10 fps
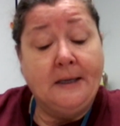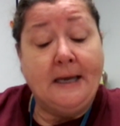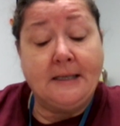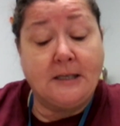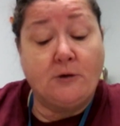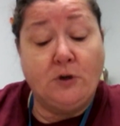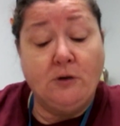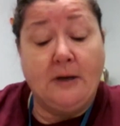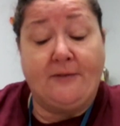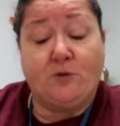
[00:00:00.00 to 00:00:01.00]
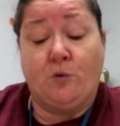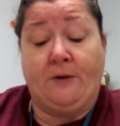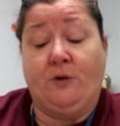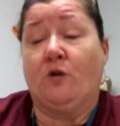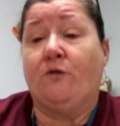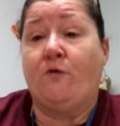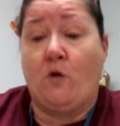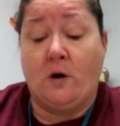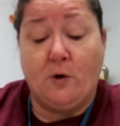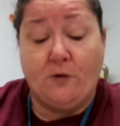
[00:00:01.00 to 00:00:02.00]
and so you left one of your
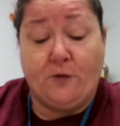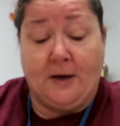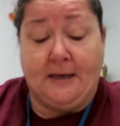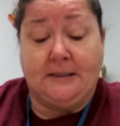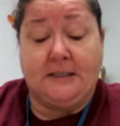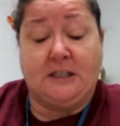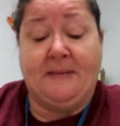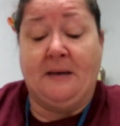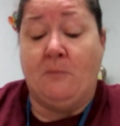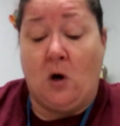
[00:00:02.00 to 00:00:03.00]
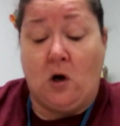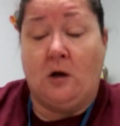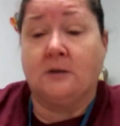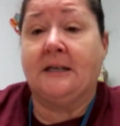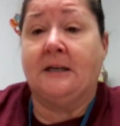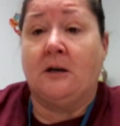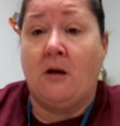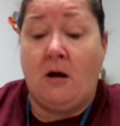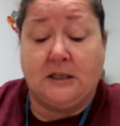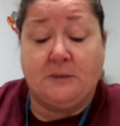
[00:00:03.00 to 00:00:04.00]
former friends to be mauled in a
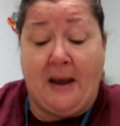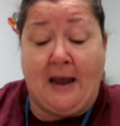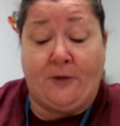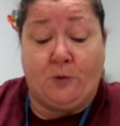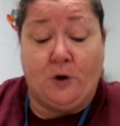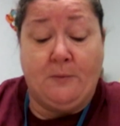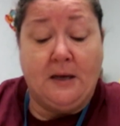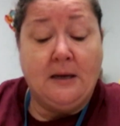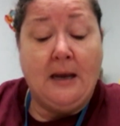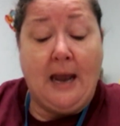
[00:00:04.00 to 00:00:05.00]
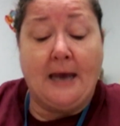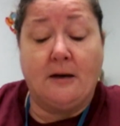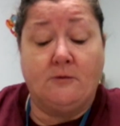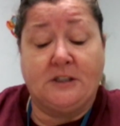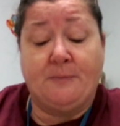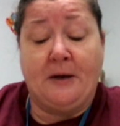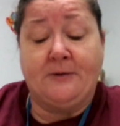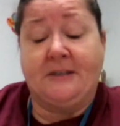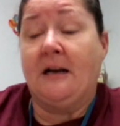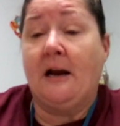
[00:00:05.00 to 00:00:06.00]
locked bathroom. I don't
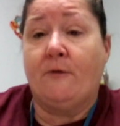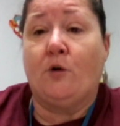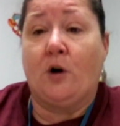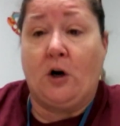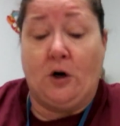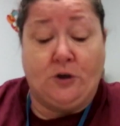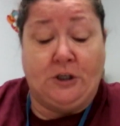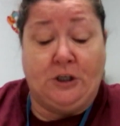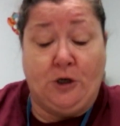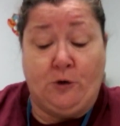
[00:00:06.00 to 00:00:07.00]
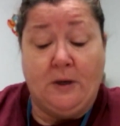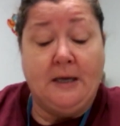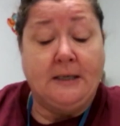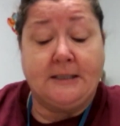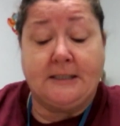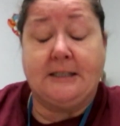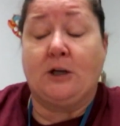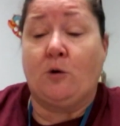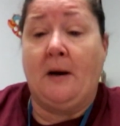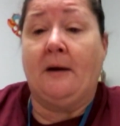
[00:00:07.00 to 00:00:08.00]
suppose it ever occurred to you to
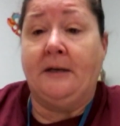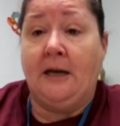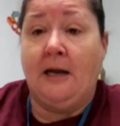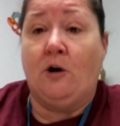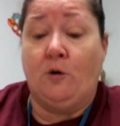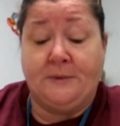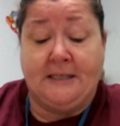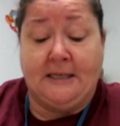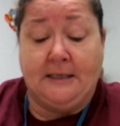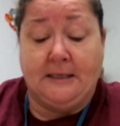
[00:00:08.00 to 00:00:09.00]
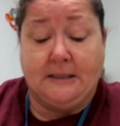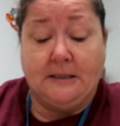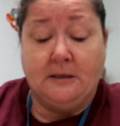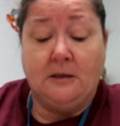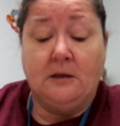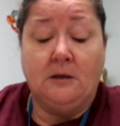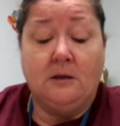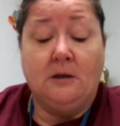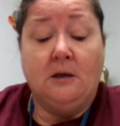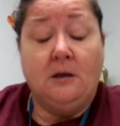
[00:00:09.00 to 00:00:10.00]
stick around and help, did it?
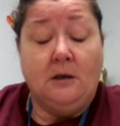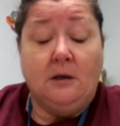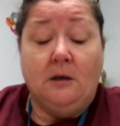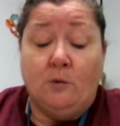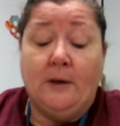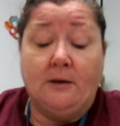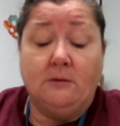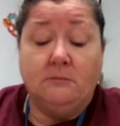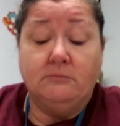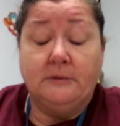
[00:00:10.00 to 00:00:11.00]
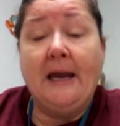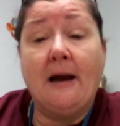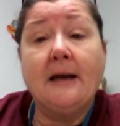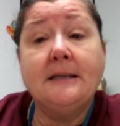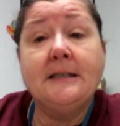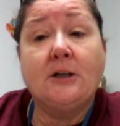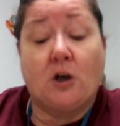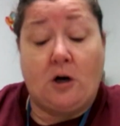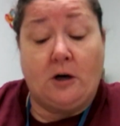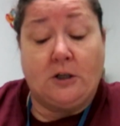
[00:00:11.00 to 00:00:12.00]
Well, yeah, it did
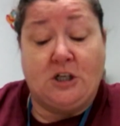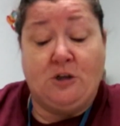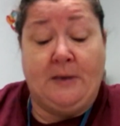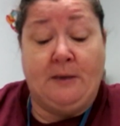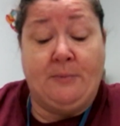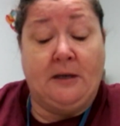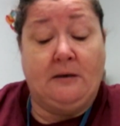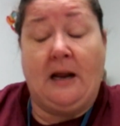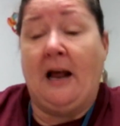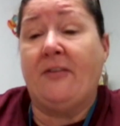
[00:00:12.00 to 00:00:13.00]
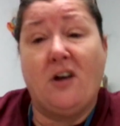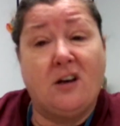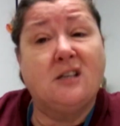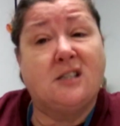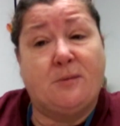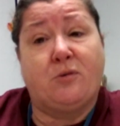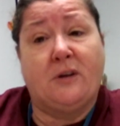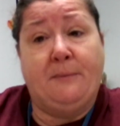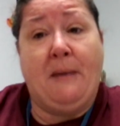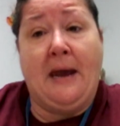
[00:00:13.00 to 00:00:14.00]
occur to me, but I thought it was a
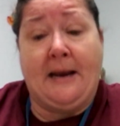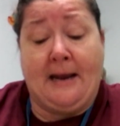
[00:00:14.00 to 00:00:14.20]
pretty bad